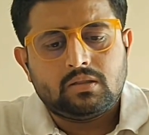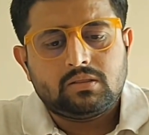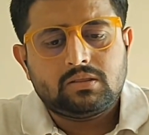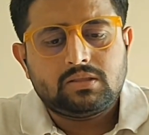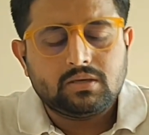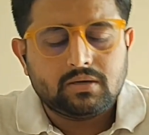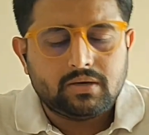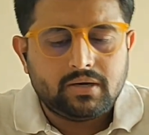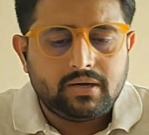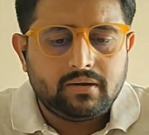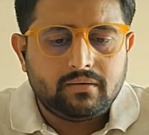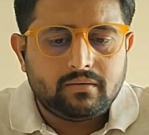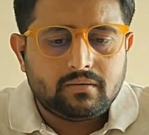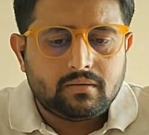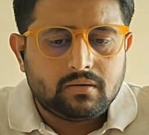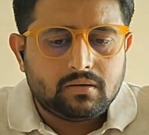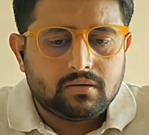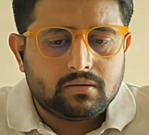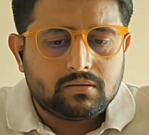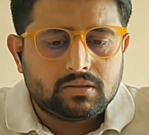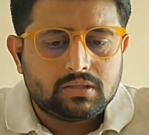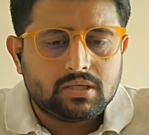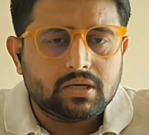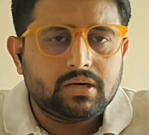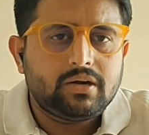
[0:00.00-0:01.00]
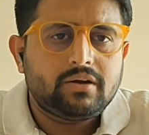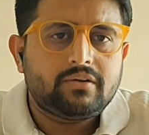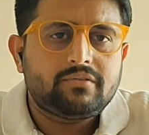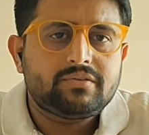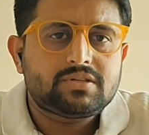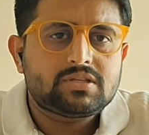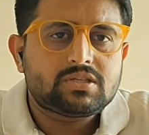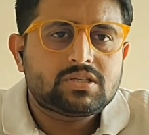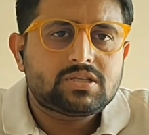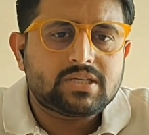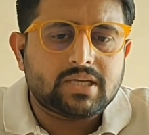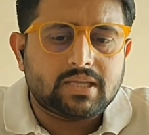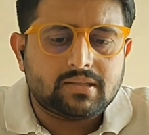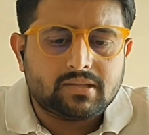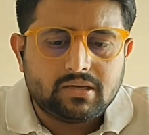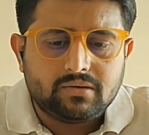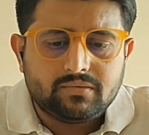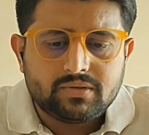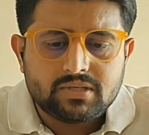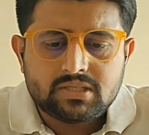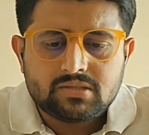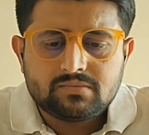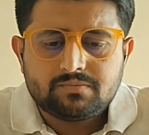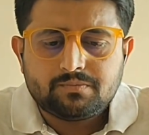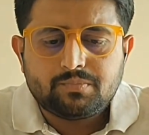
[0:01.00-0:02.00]
Third risk channel
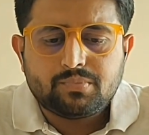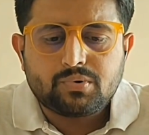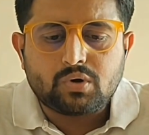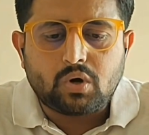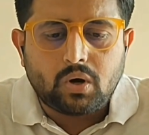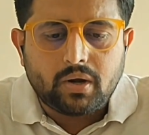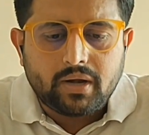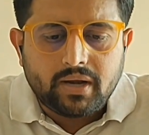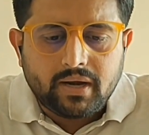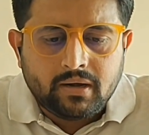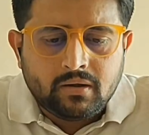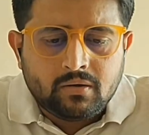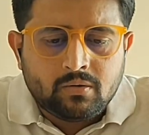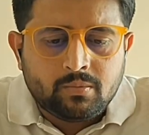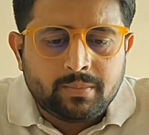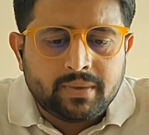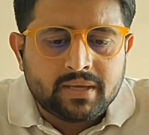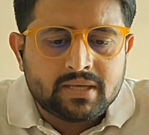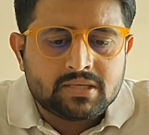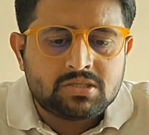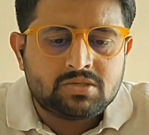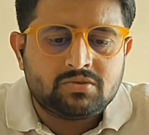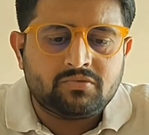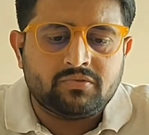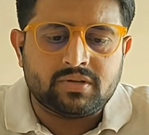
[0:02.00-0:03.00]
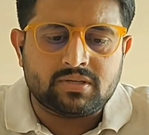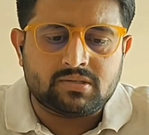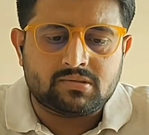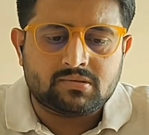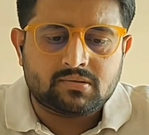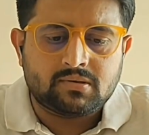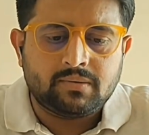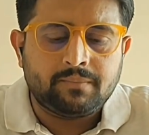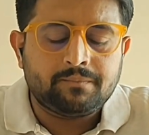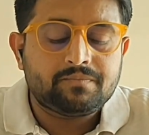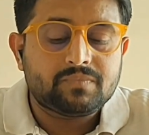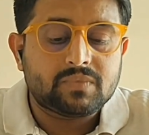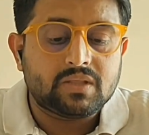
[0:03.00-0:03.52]
is product based risk.